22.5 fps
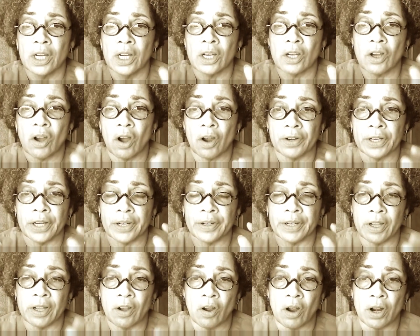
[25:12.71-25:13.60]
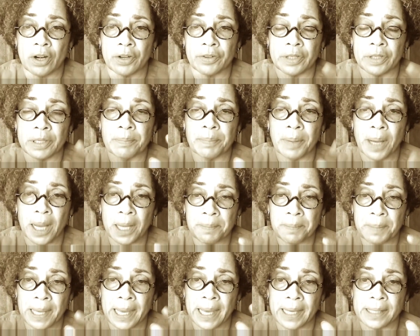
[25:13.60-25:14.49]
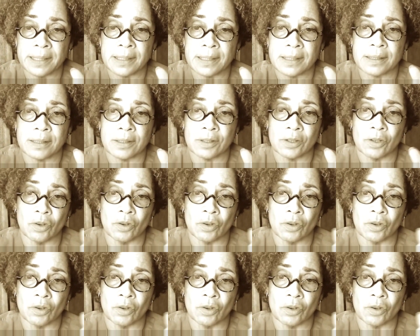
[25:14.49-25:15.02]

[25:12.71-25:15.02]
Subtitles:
coronary artery bypass